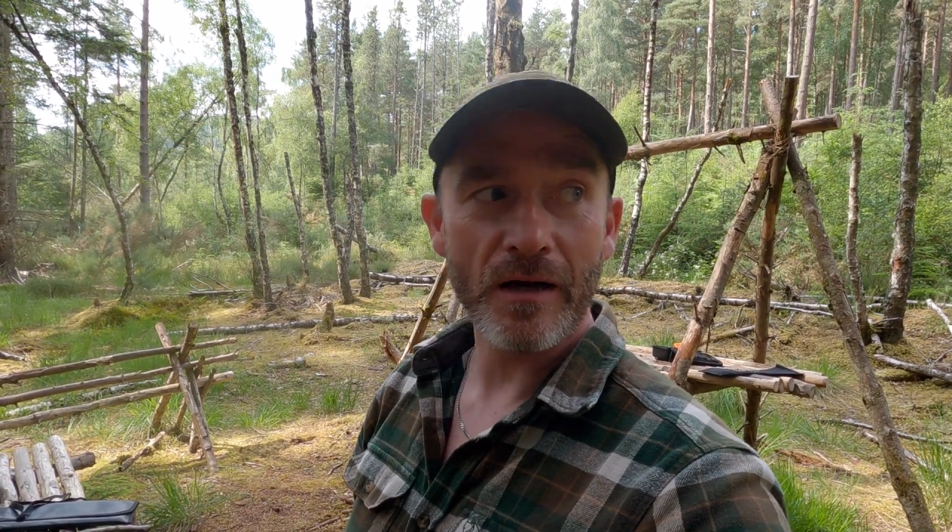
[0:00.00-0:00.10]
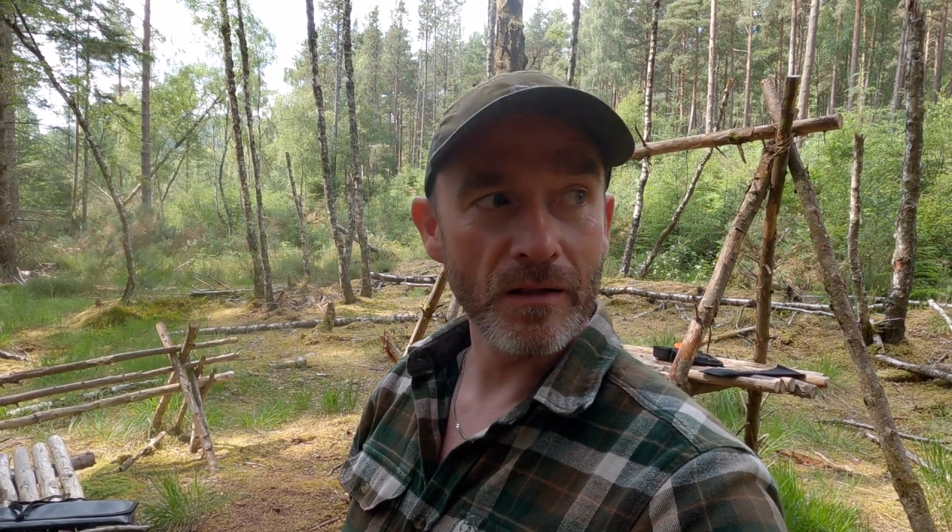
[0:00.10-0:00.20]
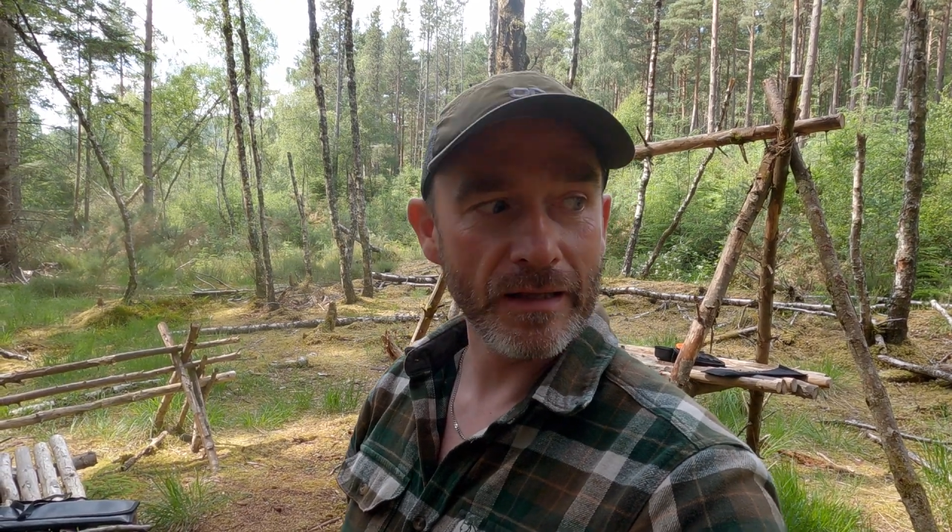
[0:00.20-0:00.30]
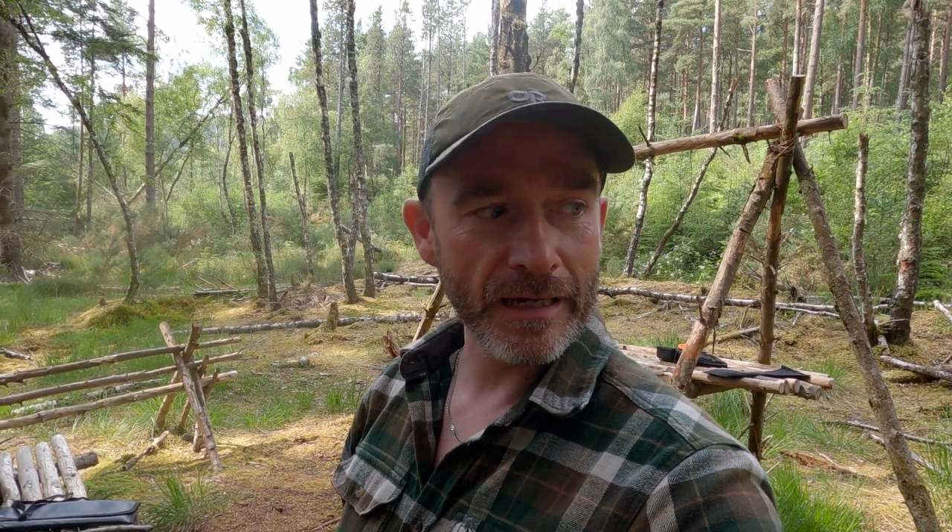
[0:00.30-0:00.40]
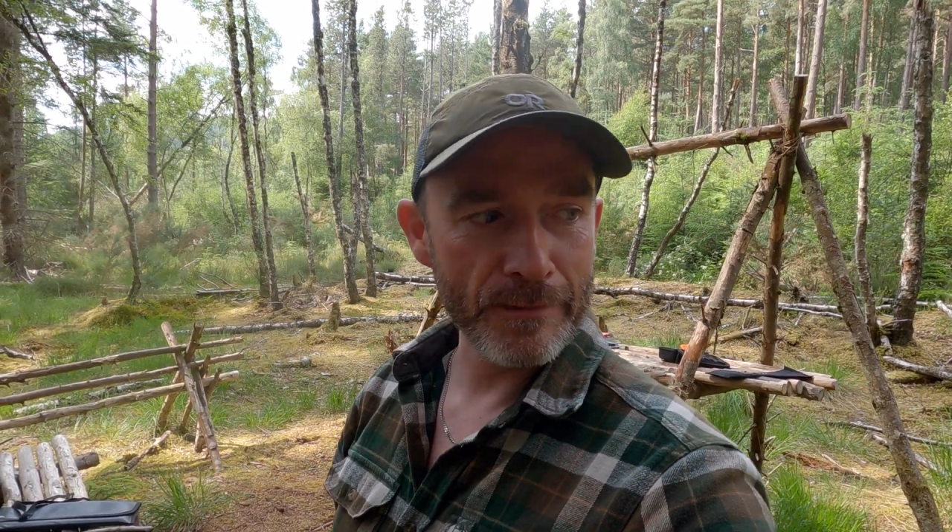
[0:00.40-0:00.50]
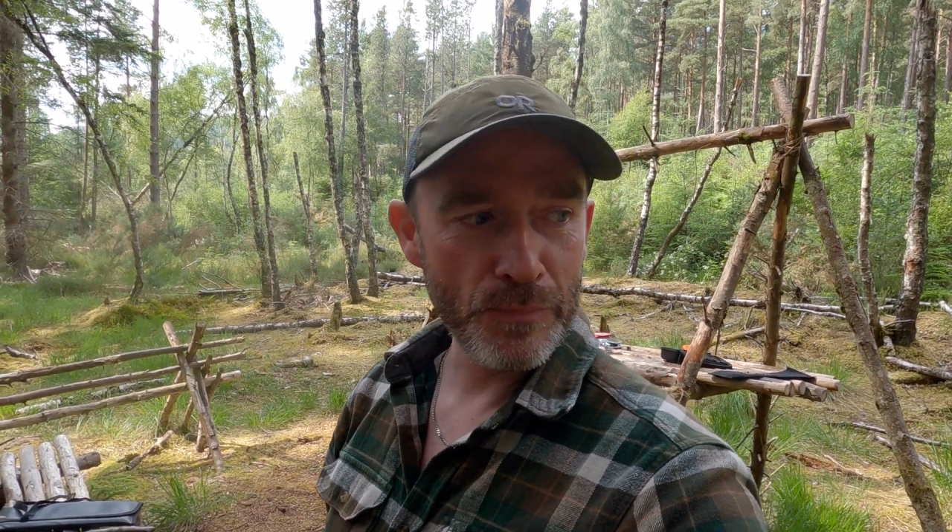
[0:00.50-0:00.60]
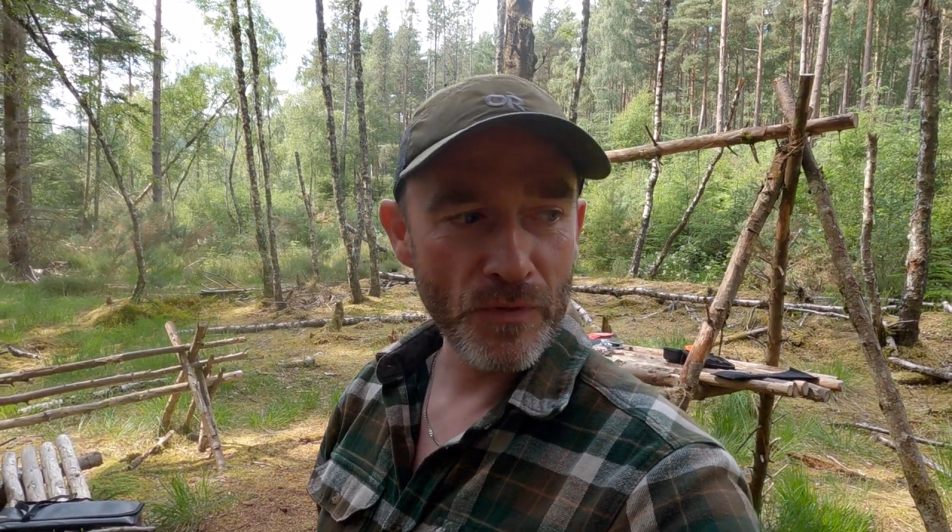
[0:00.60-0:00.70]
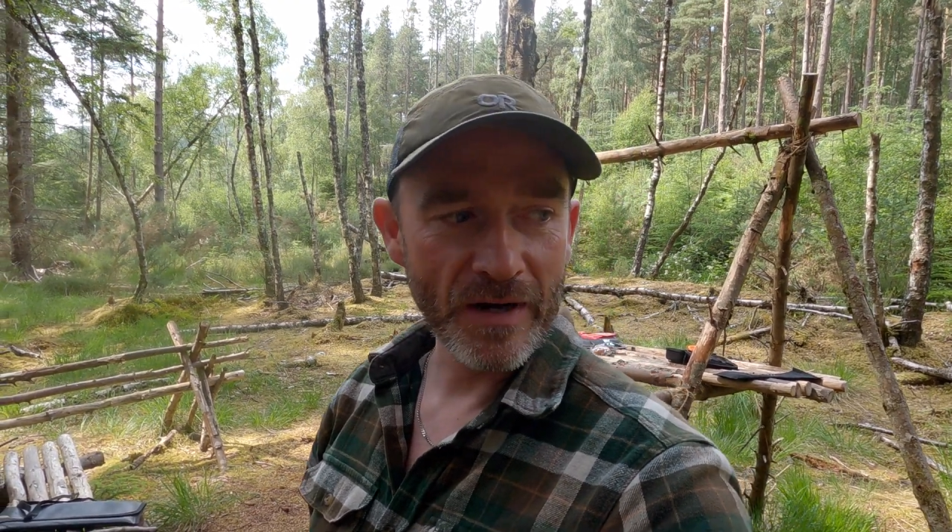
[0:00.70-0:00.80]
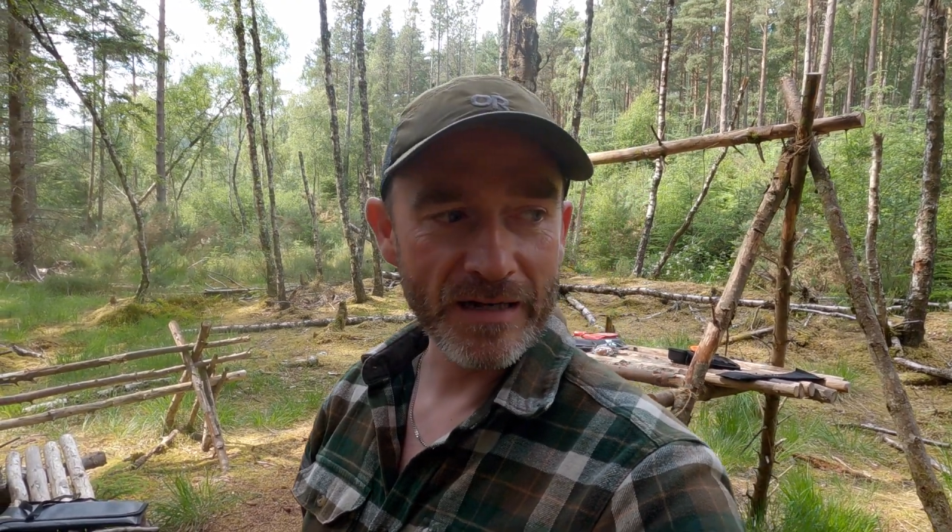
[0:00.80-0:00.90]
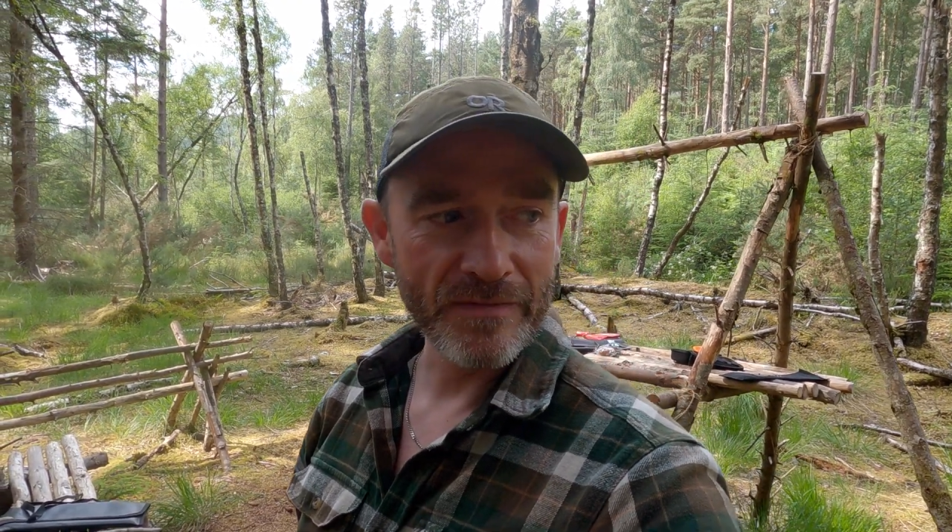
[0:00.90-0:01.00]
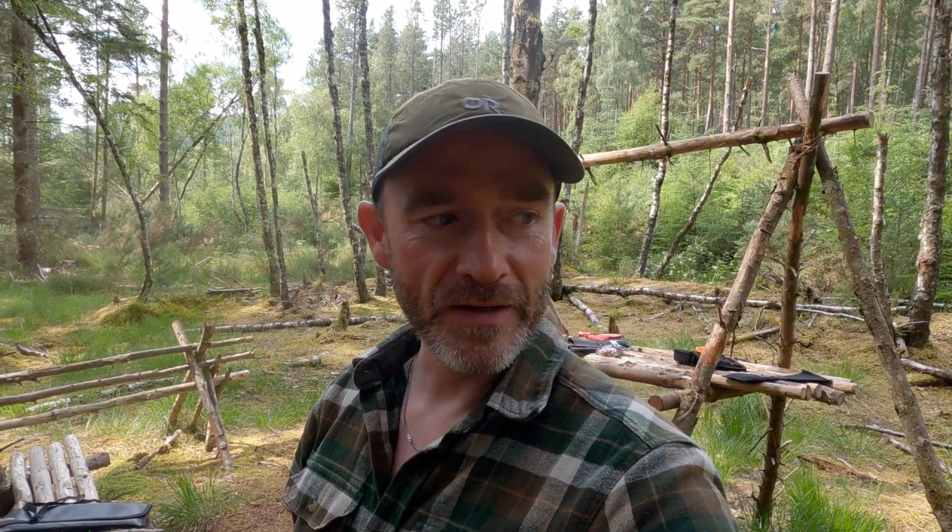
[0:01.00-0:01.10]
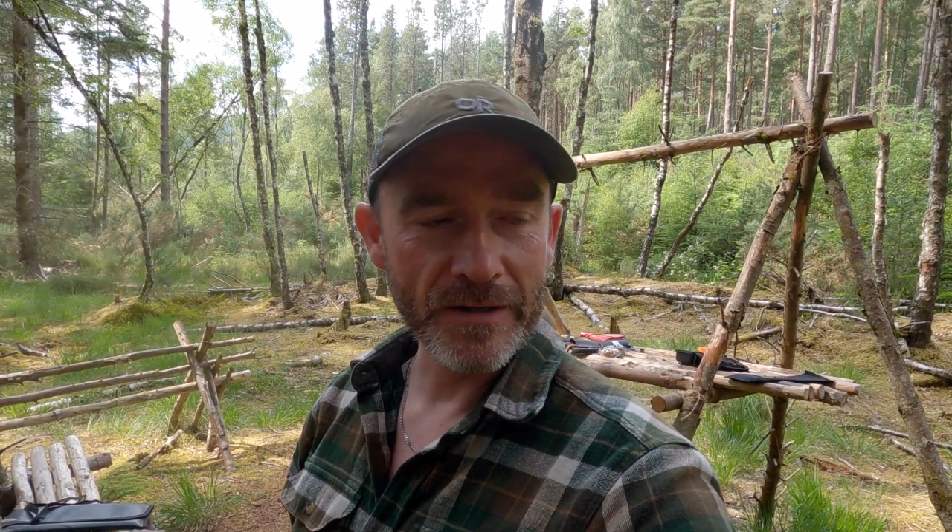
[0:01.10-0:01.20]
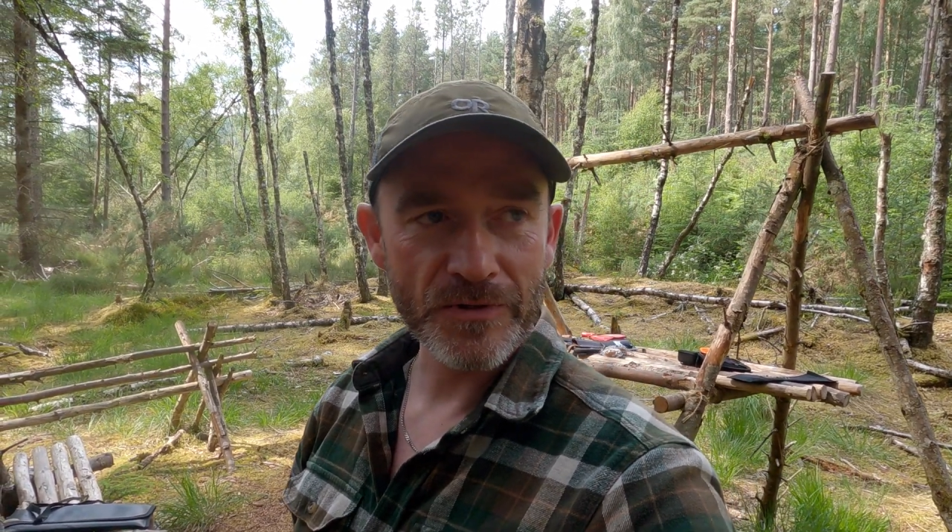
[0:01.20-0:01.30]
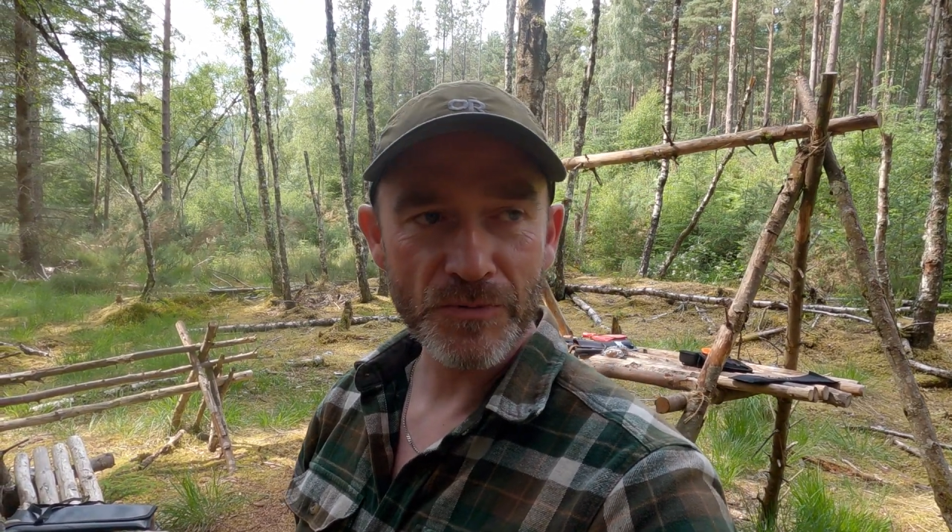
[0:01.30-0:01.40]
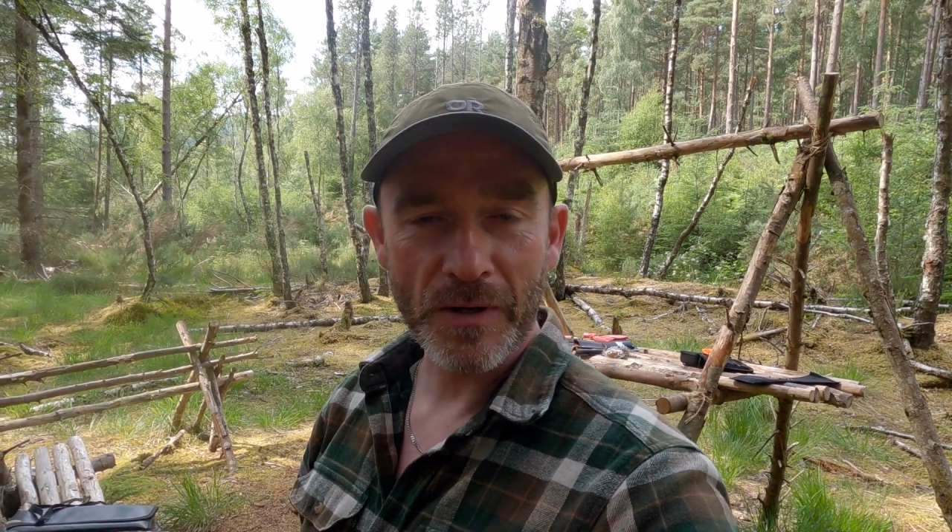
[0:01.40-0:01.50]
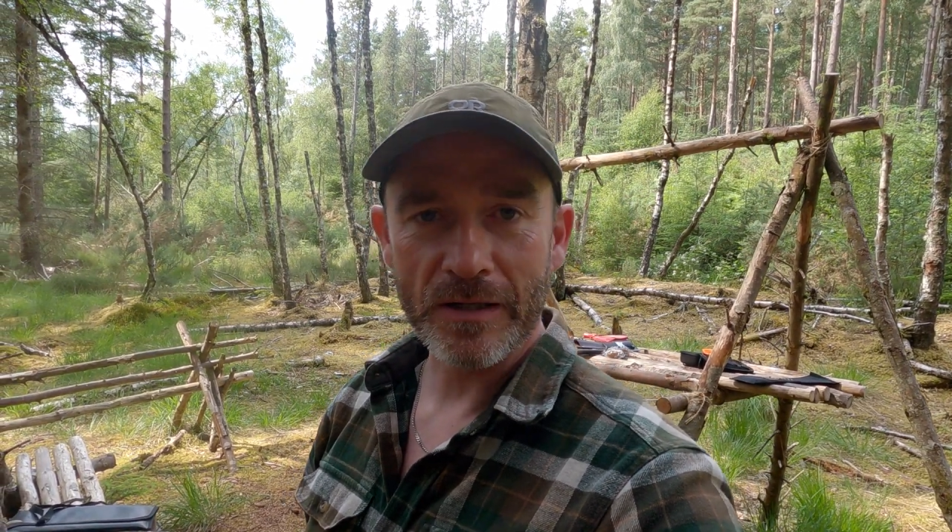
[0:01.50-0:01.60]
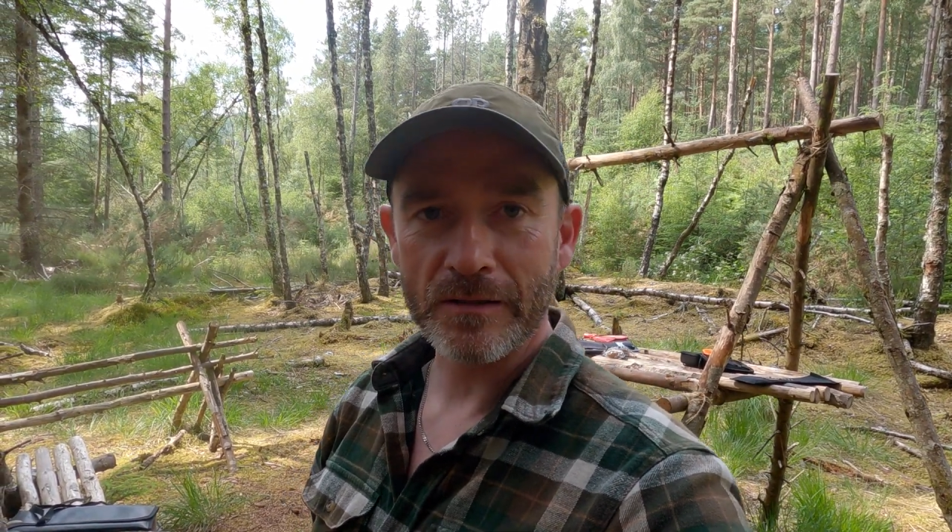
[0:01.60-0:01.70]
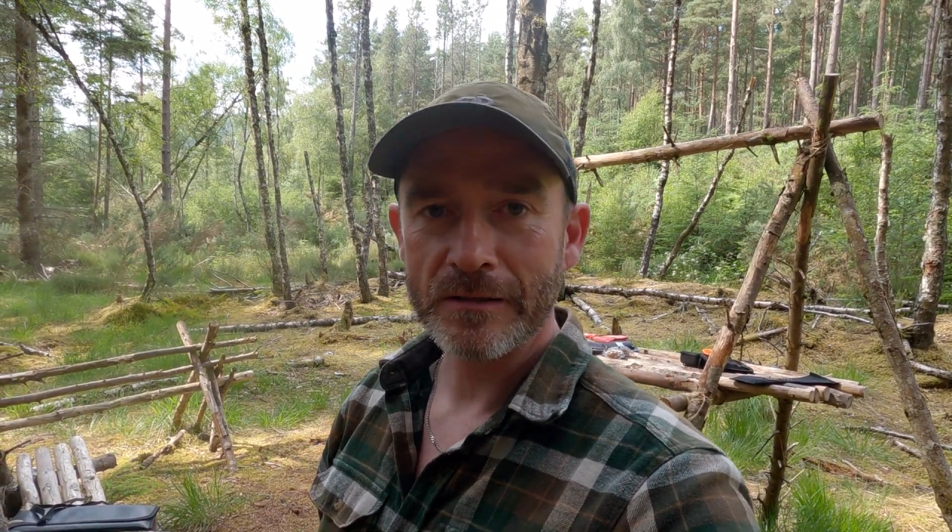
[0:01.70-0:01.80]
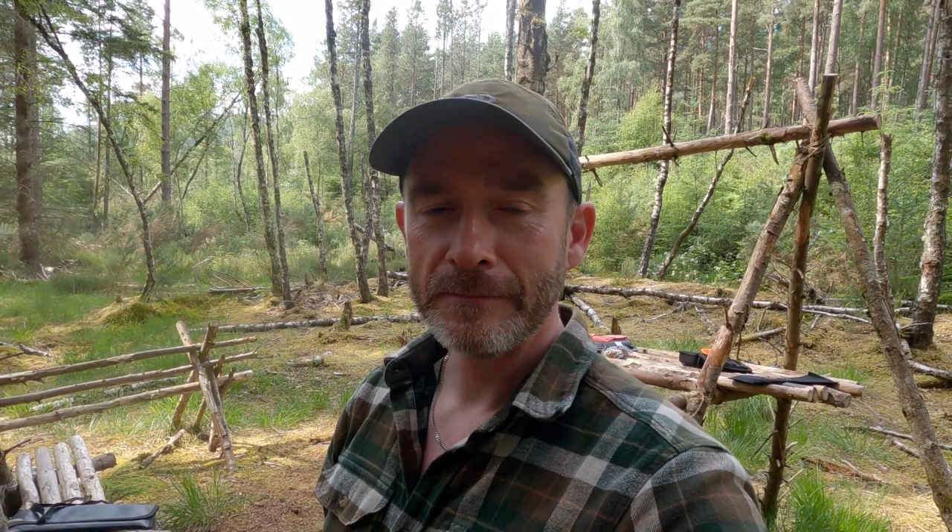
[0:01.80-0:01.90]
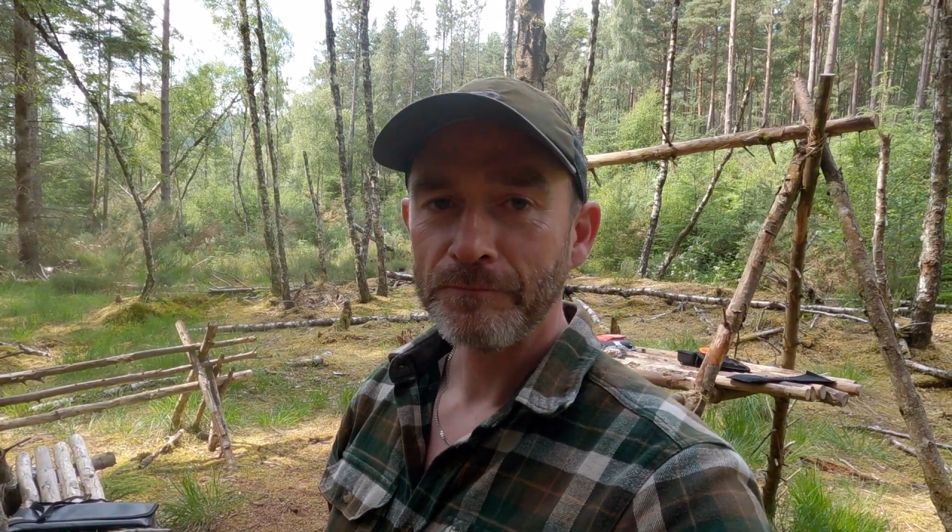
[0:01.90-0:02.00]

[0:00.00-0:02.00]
I'll put that in there as well.